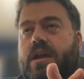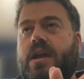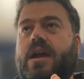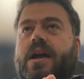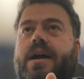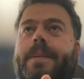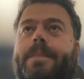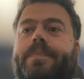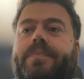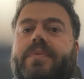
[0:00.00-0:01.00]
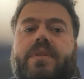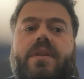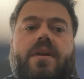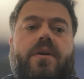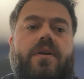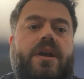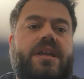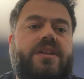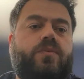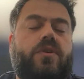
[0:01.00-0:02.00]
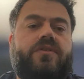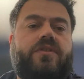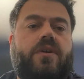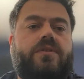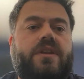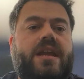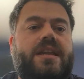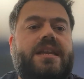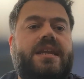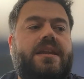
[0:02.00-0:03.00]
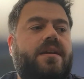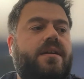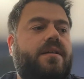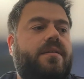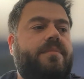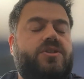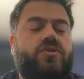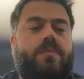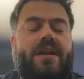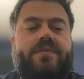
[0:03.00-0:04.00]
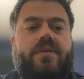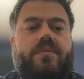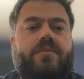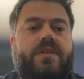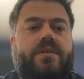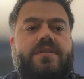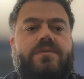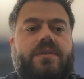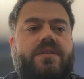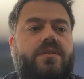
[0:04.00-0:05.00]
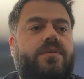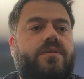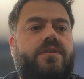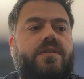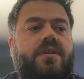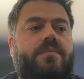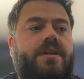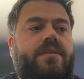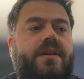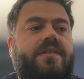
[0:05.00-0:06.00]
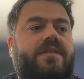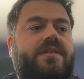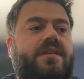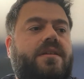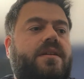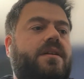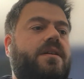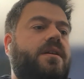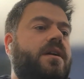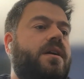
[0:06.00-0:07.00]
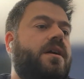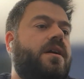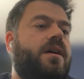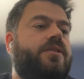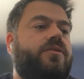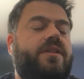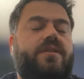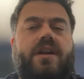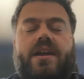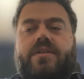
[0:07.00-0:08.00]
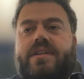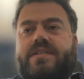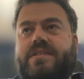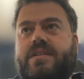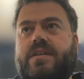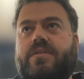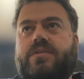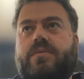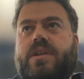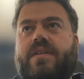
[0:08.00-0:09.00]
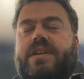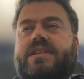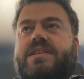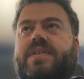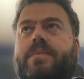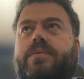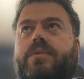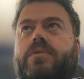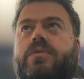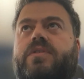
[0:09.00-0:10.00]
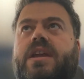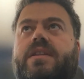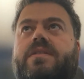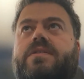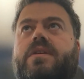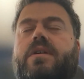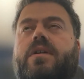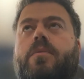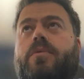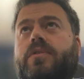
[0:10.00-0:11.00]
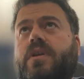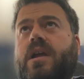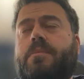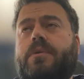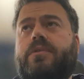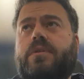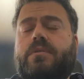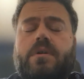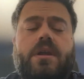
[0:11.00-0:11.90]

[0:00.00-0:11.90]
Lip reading: It works on any major platform, whether it's Windows, macOS, Android, or iOS. So we have native apps for those and a browser app also.